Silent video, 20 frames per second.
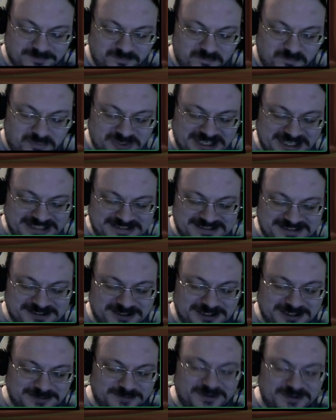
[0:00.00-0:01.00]
But he
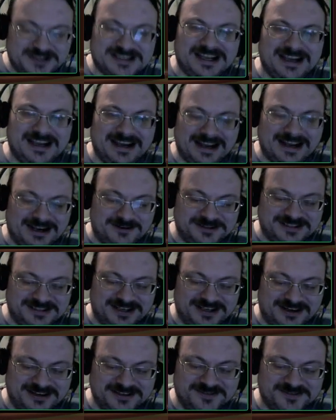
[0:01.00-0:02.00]
still was hanging out with
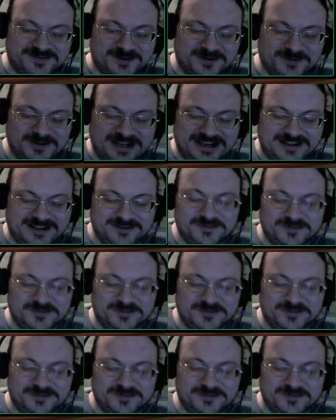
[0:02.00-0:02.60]
terrorists for a while.